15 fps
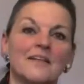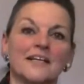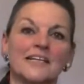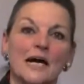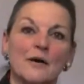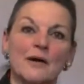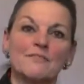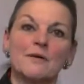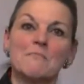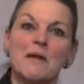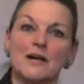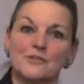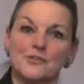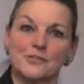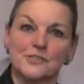that however
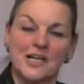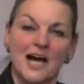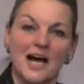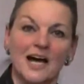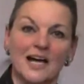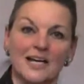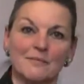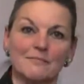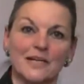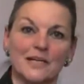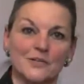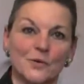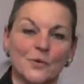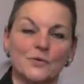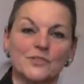much time
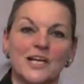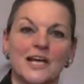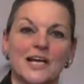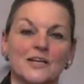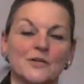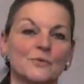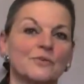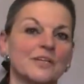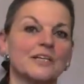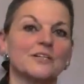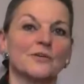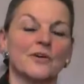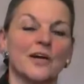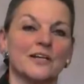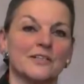in your day you
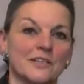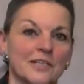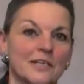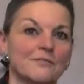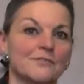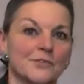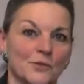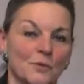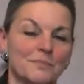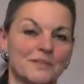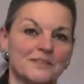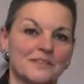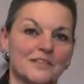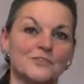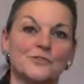think you're going to give to your
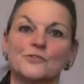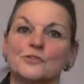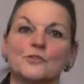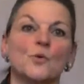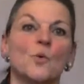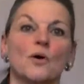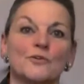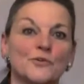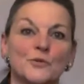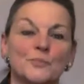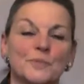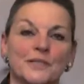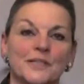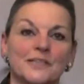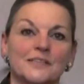business, you should
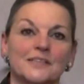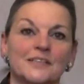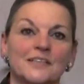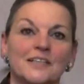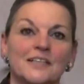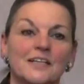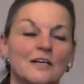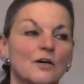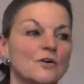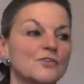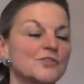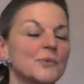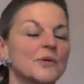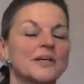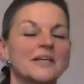quadruple it,
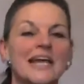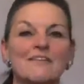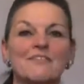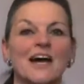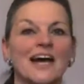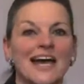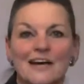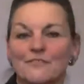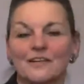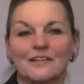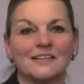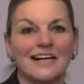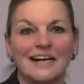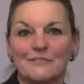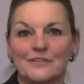because you will never
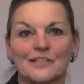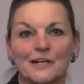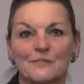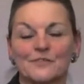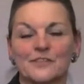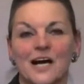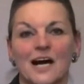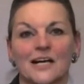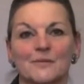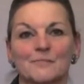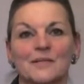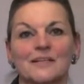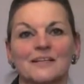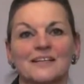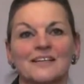ever have enough
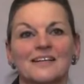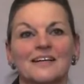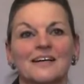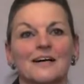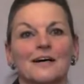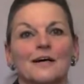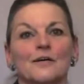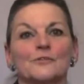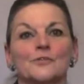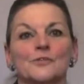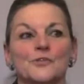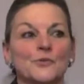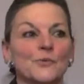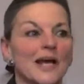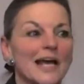time
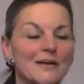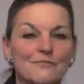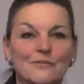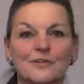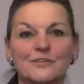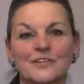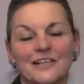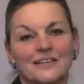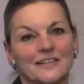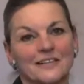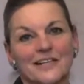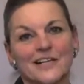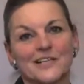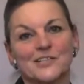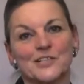to do everything
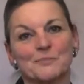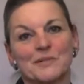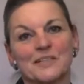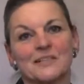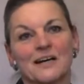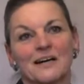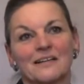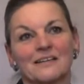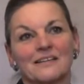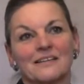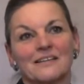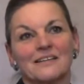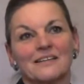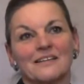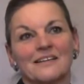that needs to be done.
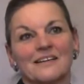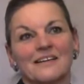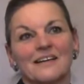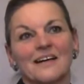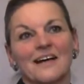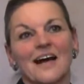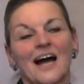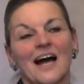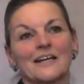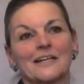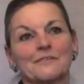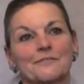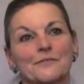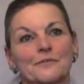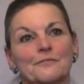
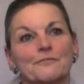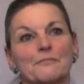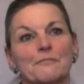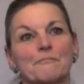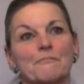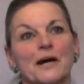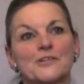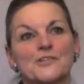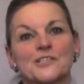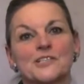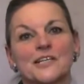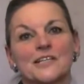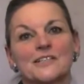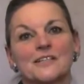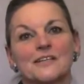And if you've
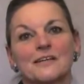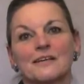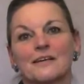budgeted,